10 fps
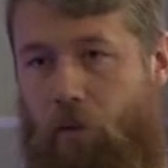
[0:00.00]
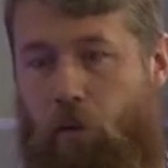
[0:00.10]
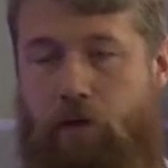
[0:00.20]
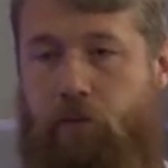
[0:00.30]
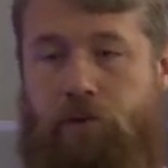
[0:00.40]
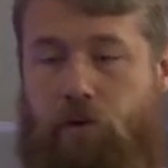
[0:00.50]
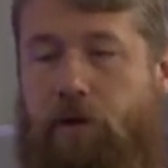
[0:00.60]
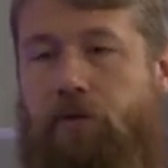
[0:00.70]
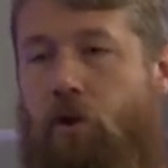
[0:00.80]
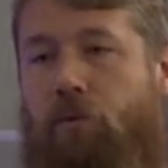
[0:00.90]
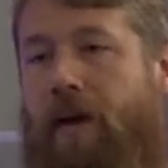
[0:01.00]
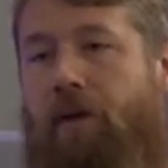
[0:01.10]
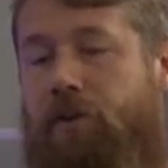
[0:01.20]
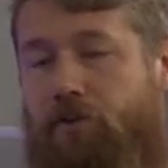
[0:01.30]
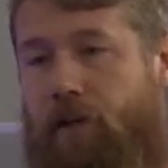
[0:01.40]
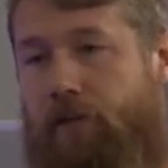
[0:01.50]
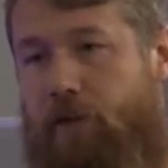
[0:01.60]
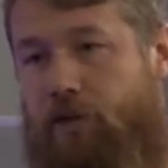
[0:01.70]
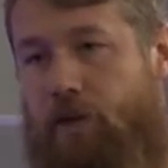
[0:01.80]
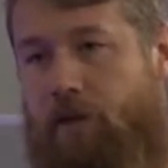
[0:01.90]
well, I've, there is no valid
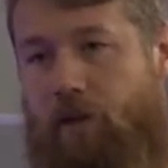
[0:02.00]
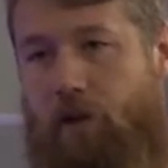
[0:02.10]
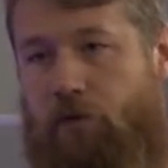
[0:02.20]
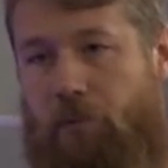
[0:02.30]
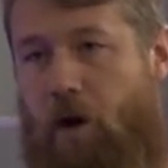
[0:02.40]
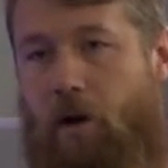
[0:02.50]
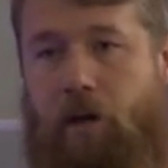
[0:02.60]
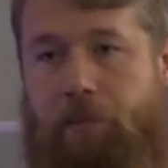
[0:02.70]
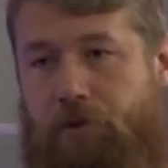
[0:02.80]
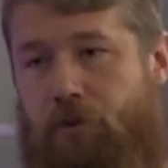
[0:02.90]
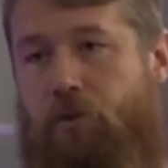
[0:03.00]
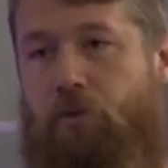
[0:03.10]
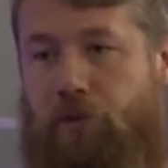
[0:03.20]
transition to go from hung up to